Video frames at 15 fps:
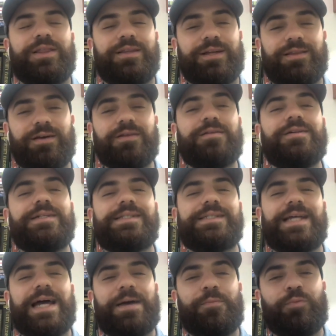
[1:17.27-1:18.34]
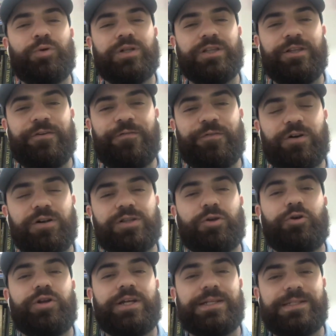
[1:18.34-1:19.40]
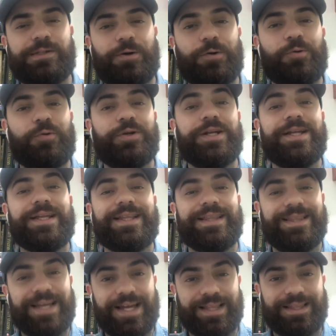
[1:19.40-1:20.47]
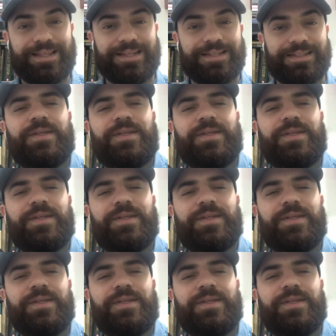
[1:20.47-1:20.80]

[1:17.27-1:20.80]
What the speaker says: that Uncle Sam will default on his own debt.